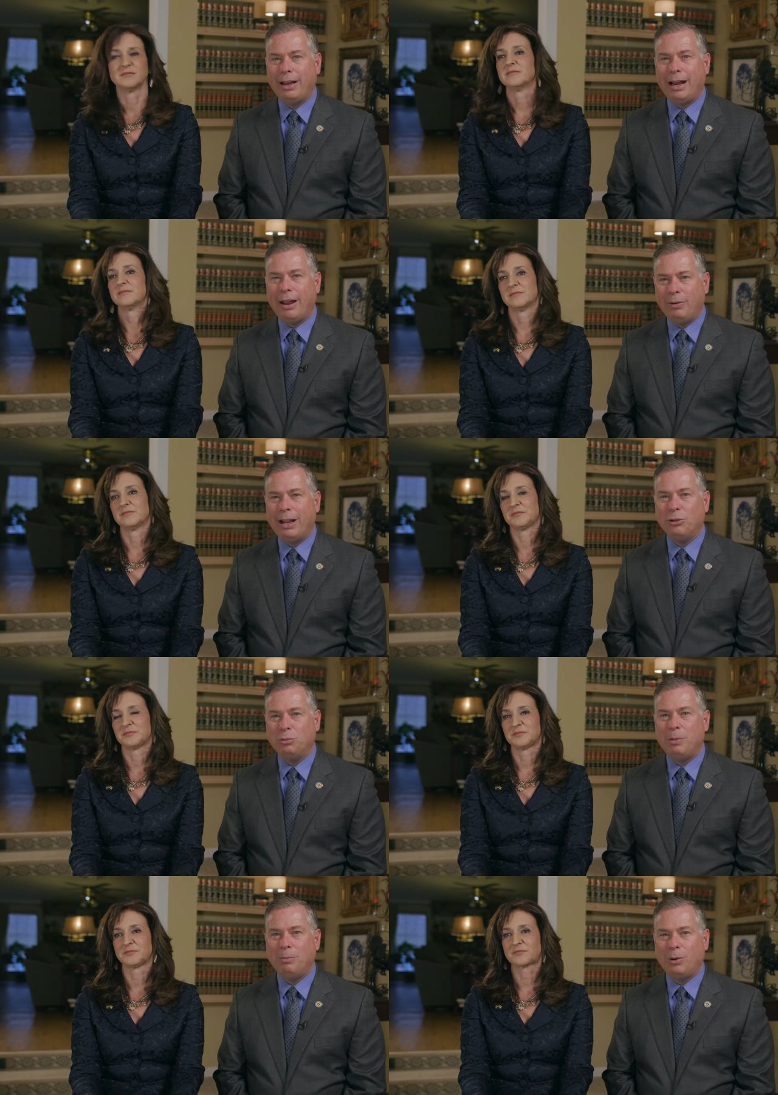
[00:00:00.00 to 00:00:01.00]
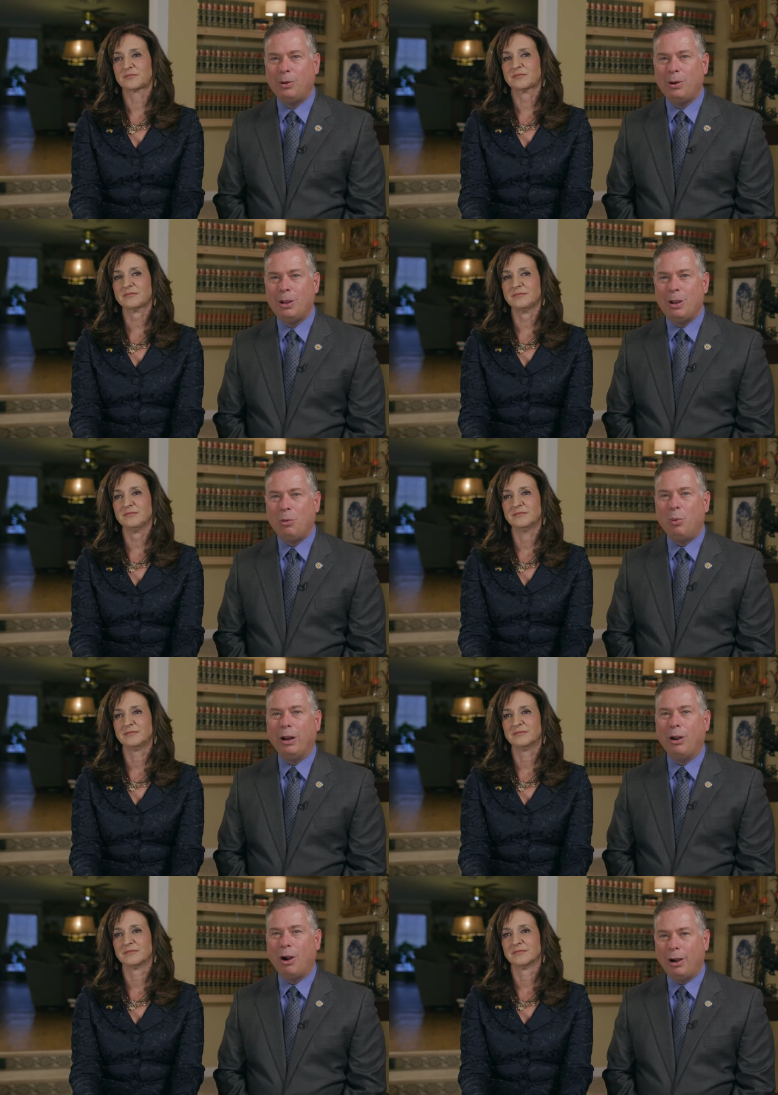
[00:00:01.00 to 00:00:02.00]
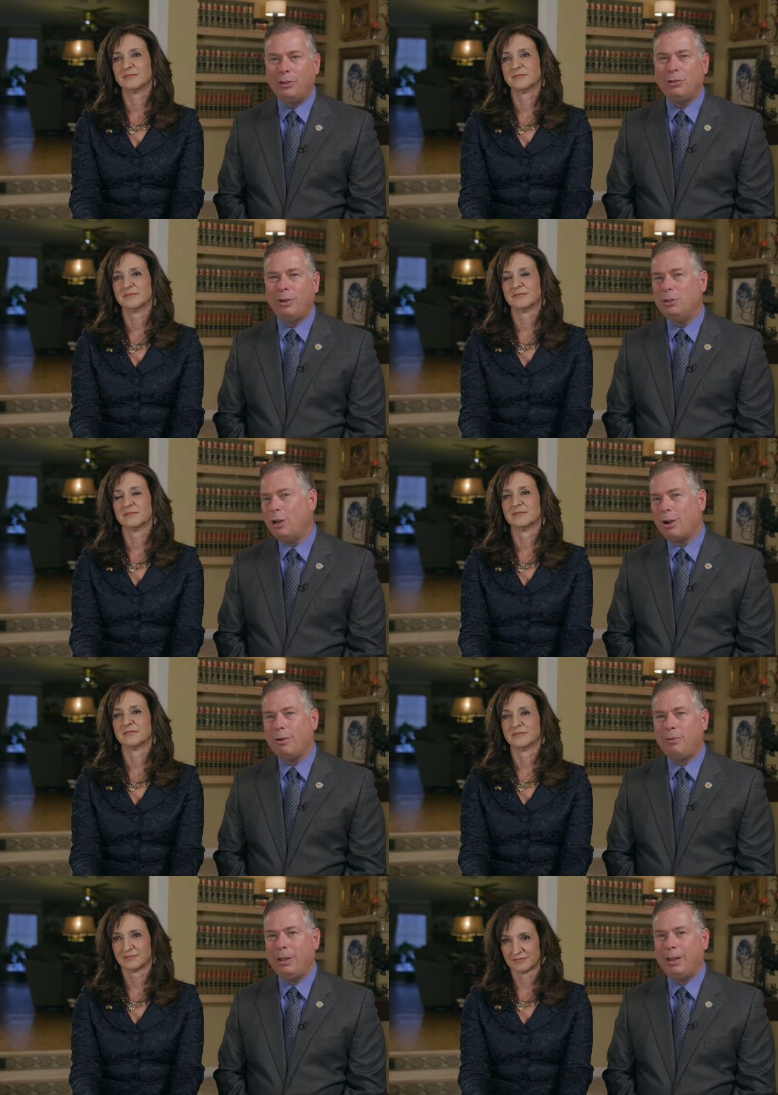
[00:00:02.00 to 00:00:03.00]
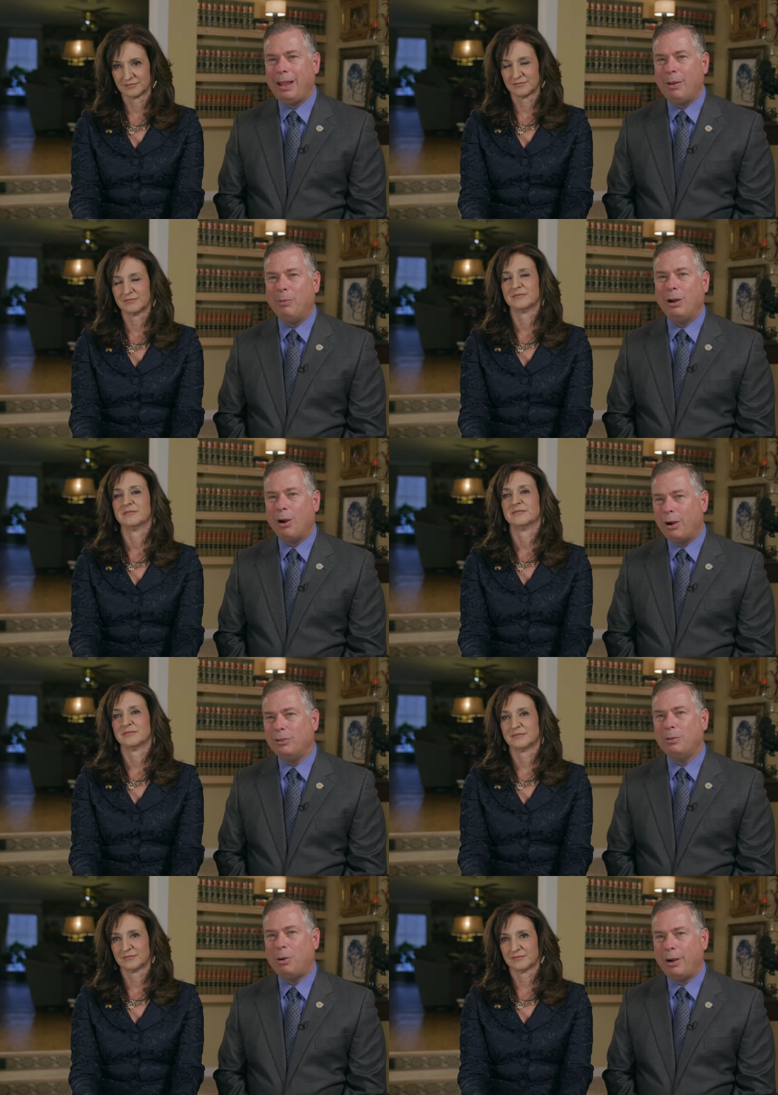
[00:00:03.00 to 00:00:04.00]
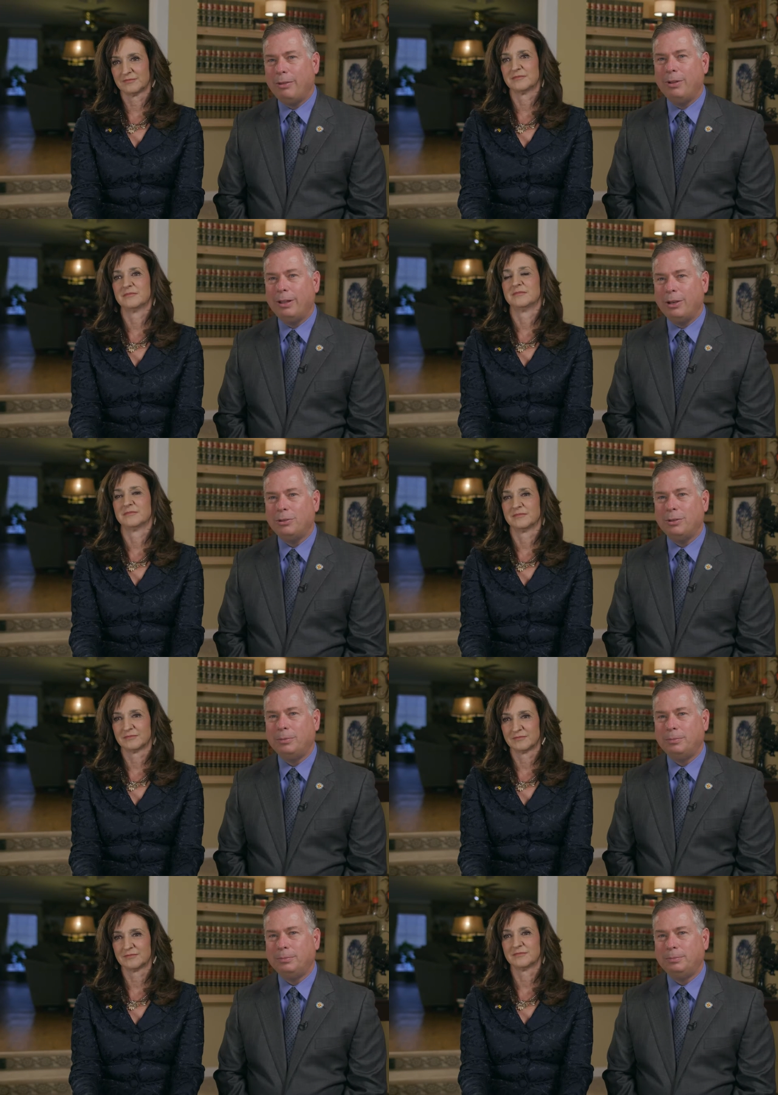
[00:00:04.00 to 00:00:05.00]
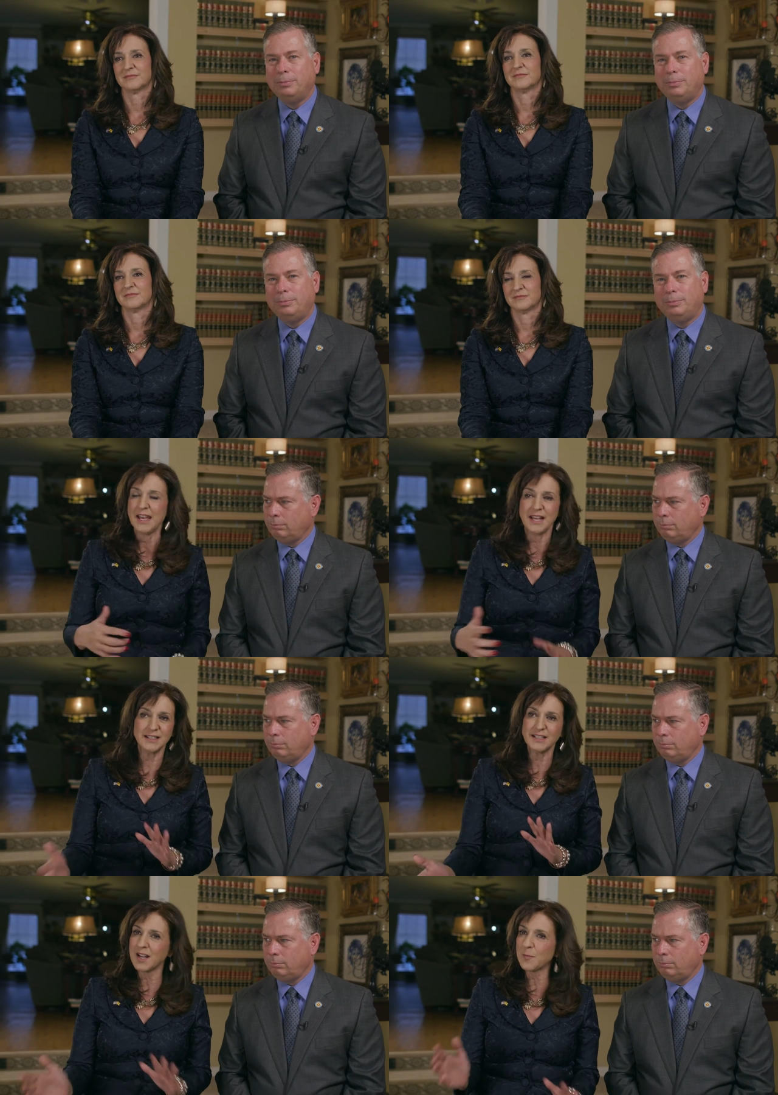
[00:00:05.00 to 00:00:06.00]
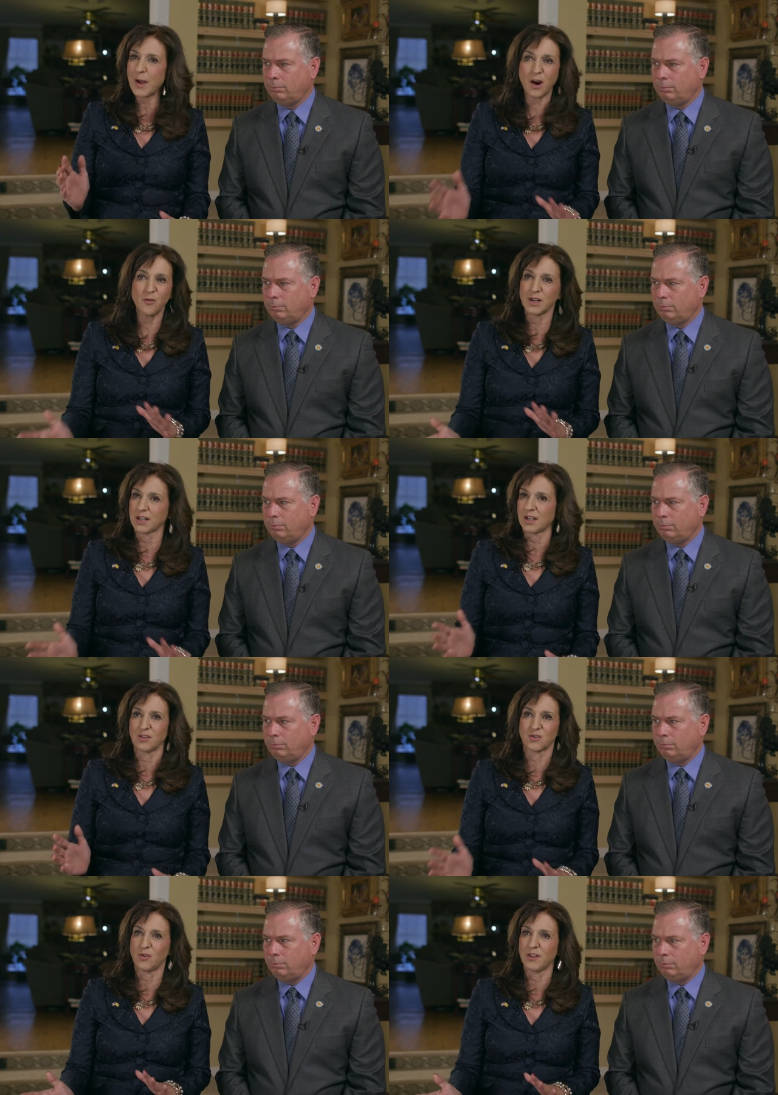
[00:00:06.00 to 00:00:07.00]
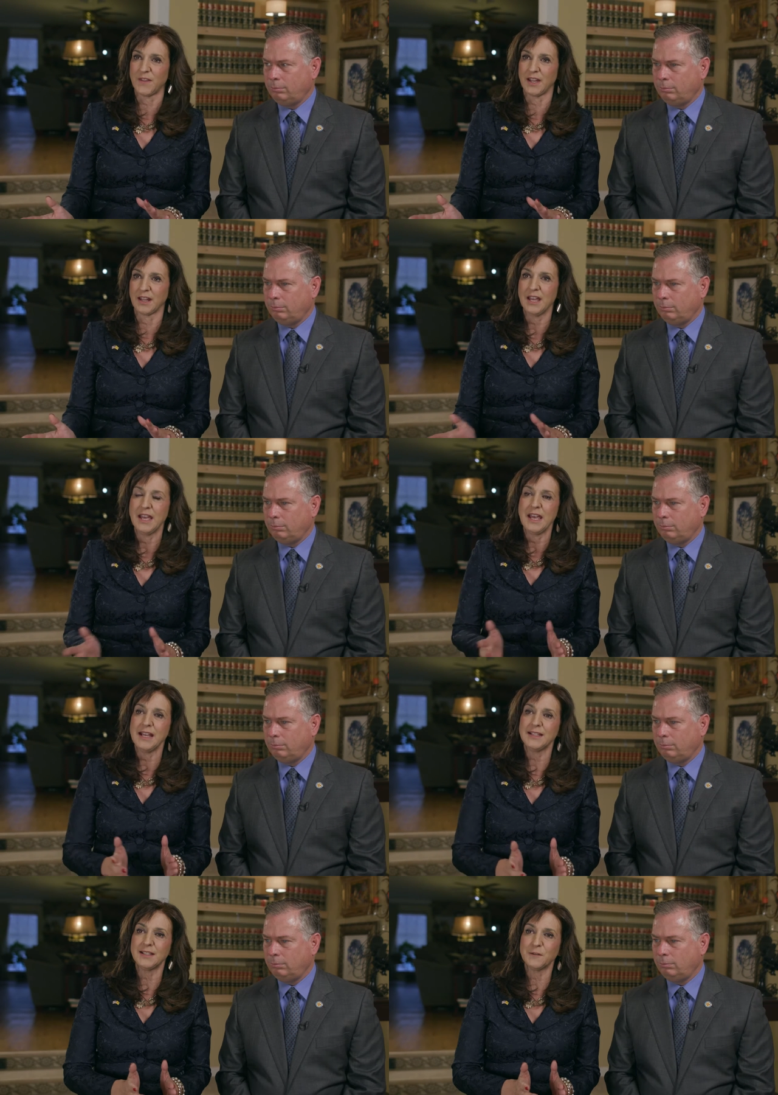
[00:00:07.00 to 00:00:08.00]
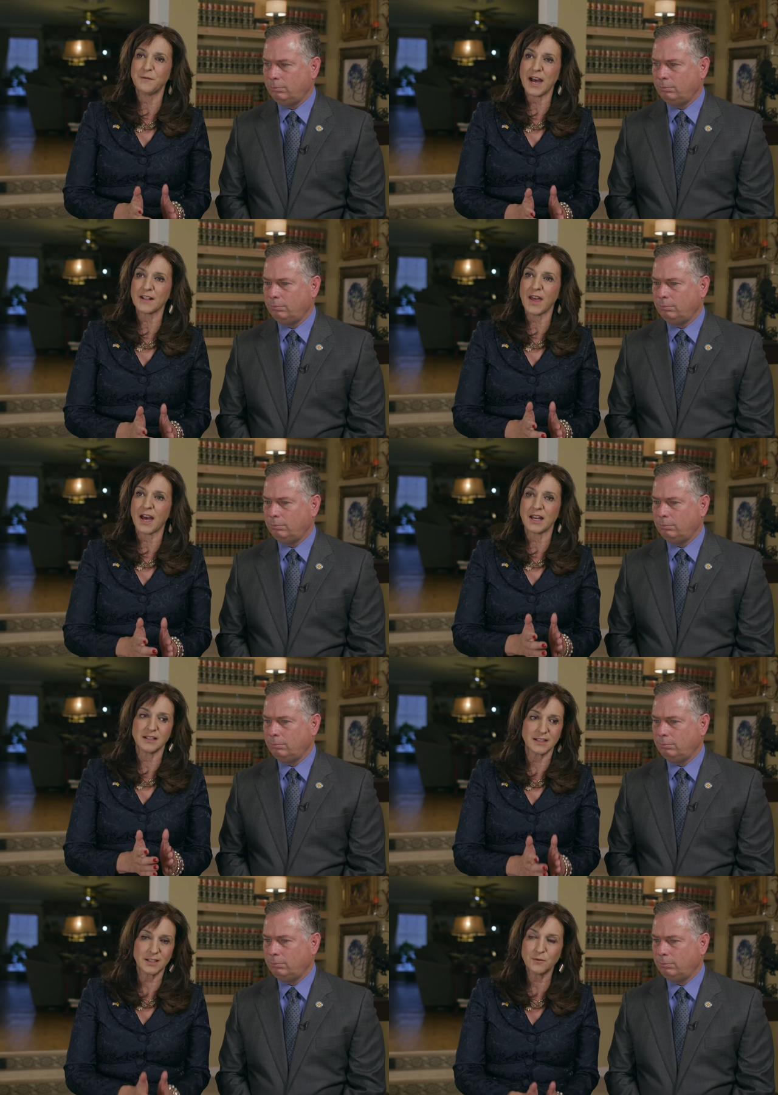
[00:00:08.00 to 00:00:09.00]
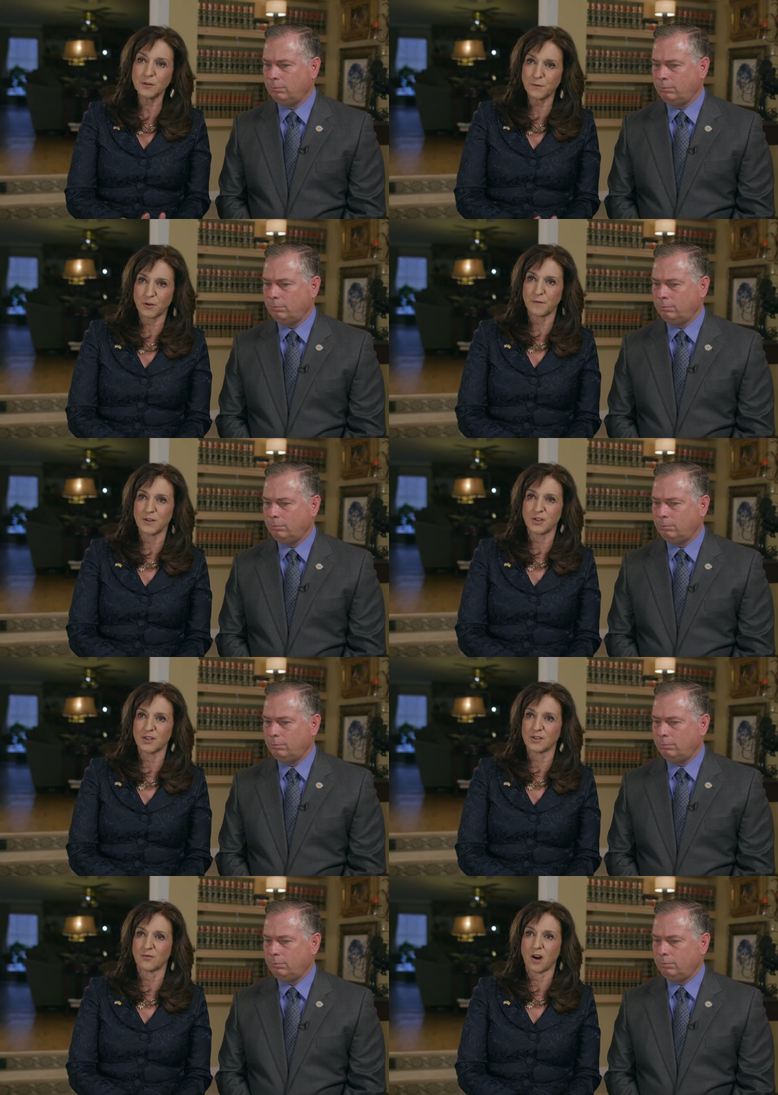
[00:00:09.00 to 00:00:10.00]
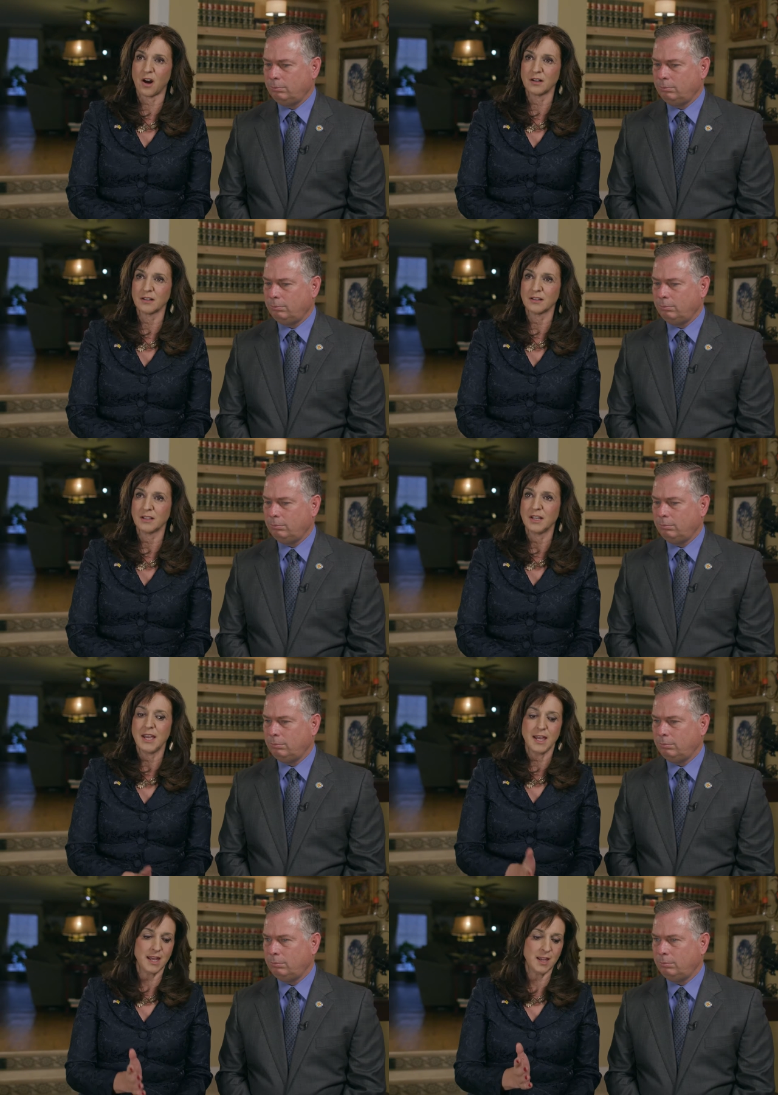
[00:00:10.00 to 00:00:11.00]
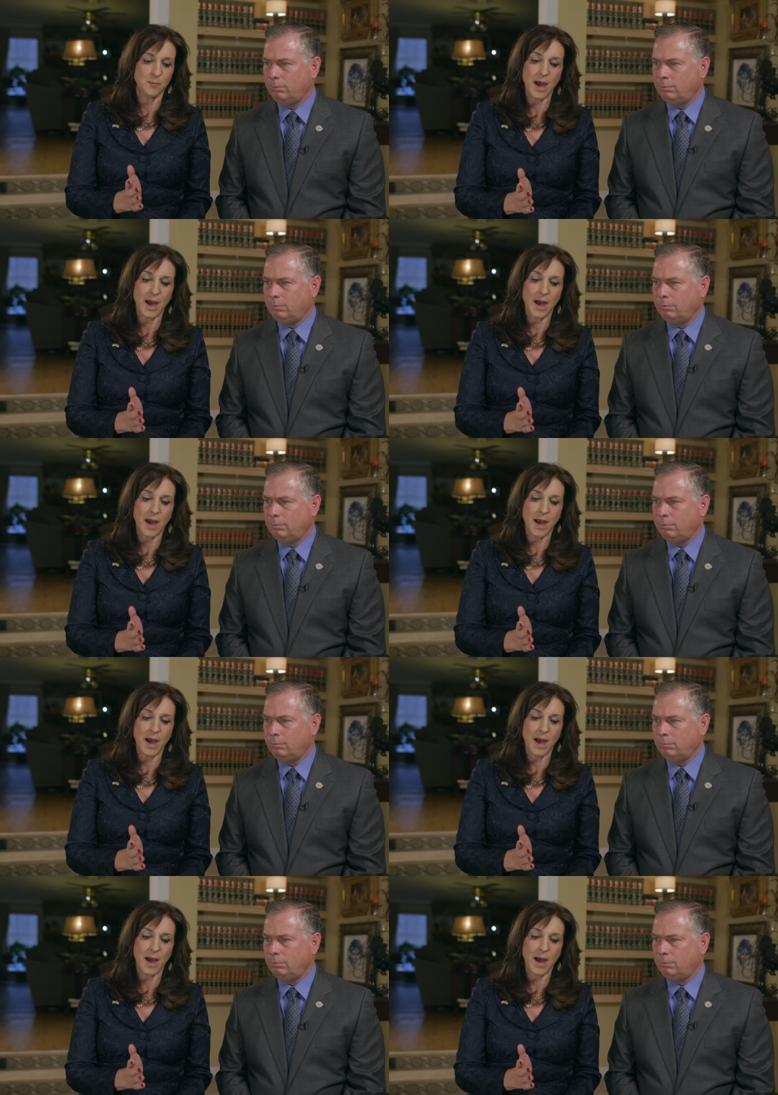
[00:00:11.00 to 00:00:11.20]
Speaker 1: and every House member, regardless of geography and regardless of party affiliation.
Speaker 2: It's not a power and control thing. It's the fact that civil forfeiture is wrong. It